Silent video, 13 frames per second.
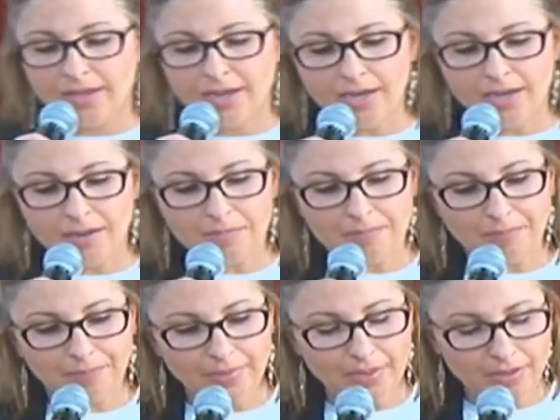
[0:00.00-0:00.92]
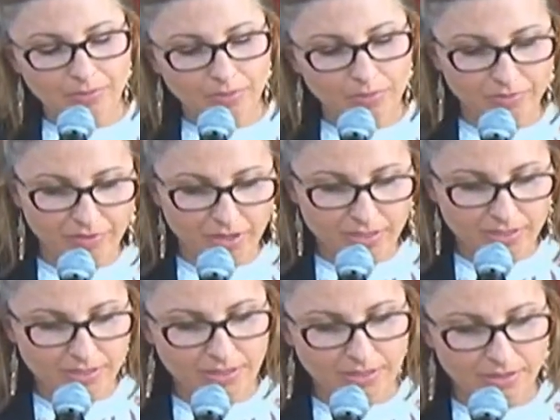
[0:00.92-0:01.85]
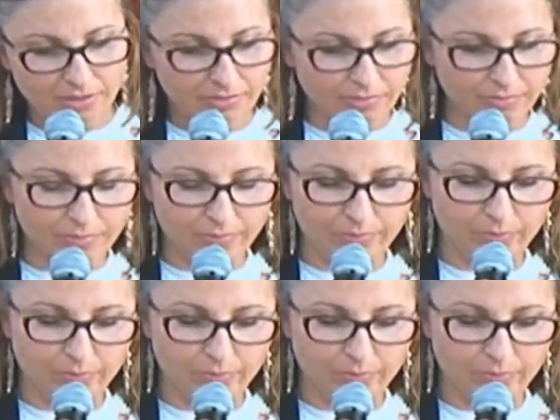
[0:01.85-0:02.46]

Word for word: Um, and then we'll move on to